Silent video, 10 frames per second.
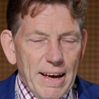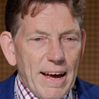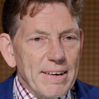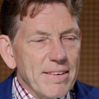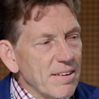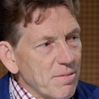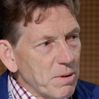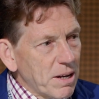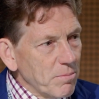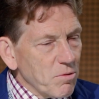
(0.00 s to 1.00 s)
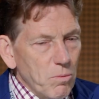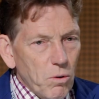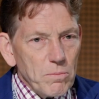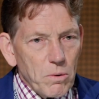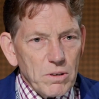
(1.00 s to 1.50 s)
And it becomes
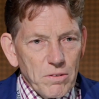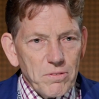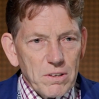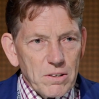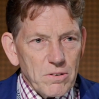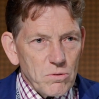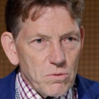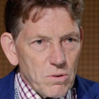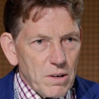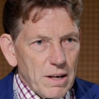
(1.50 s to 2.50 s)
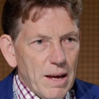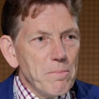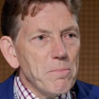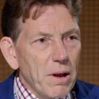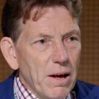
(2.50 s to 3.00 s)
more and more difficult to
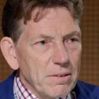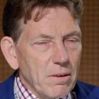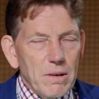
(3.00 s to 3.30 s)
implant,